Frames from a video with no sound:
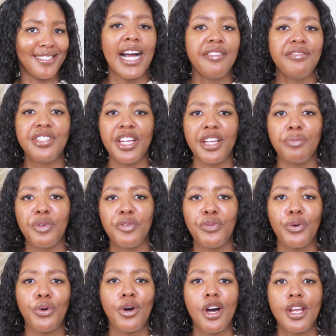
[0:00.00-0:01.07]
I've shared
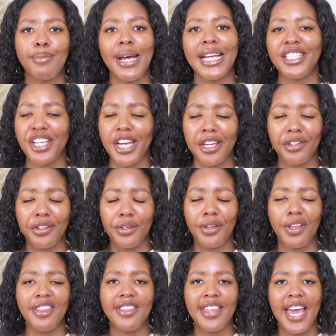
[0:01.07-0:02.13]
before on my
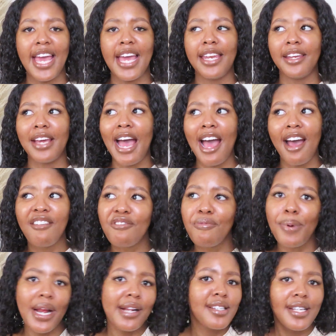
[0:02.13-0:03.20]
channel that I've
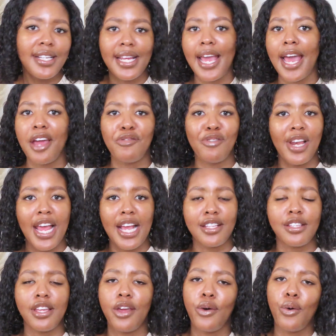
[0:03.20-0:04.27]
practically had
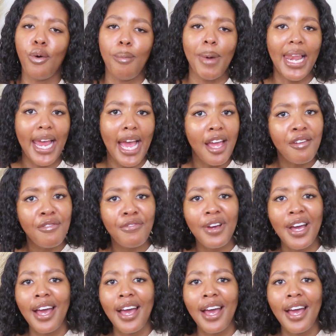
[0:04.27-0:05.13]
relaxed hair all my life,